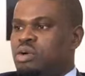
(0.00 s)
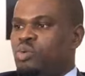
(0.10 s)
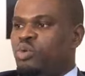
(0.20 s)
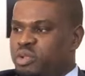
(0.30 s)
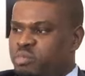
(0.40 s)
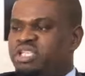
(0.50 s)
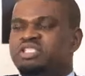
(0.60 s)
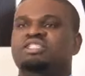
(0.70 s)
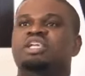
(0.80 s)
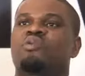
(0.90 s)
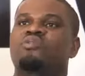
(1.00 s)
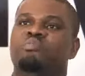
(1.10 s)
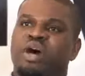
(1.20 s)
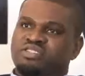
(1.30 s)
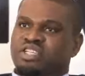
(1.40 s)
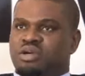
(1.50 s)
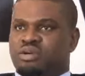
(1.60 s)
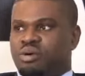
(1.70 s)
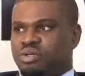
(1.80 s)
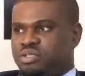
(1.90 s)
with the message that we've passed
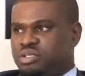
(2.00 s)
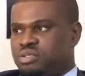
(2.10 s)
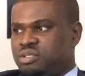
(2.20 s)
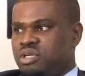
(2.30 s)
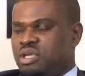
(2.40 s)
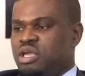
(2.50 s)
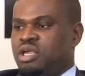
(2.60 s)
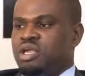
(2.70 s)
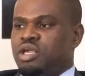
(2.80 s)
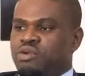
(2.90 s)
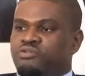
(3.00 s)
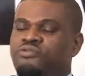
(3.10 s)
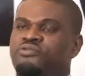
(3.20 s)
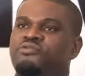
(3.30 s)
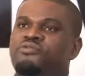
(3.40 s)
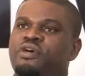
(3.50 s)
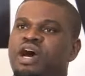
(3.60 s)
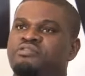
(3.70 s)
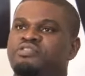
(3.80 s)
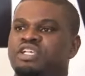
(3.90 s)
across. If
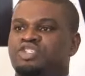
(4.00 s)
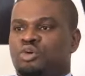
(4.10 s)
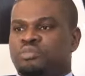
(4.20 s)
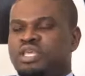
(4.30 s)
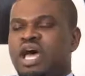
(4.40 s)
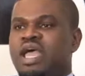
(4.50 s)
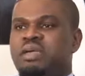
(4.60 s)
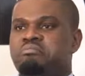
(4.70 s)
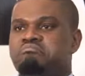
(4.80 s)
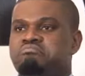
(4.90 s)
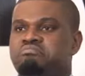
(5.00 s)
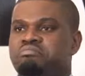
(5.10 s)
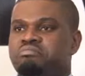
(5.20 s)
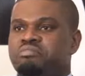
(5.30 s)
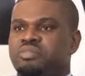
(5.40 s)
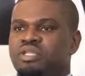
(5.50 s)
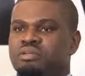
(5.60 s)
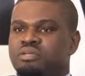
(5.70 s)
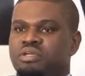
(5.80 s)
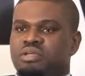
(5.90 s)
after some time,
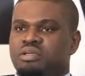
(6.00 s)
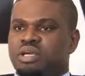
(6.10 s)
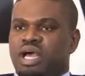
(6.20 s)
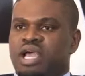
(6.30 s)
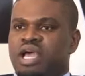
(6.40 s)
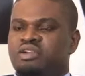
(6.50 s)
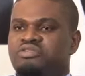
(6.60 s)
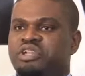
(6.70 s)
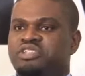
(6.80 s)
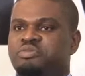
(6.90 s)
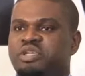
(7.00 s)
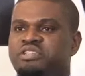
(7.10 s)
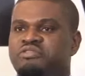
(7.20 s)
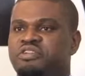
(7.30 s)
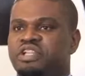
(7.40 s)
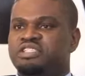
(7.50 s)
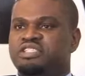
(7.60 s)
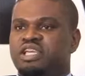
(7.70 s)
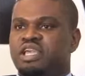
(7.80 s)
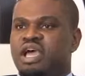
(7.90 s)
I can't really specifically
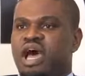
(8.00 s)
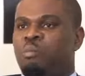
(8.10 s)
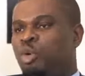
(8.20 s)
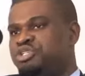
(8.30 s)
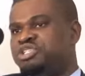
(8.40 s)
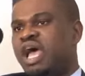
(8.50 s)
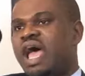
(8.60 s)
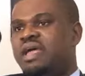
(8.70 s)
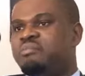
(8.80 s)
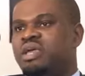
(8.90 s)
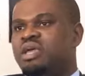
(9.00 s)
say how much time,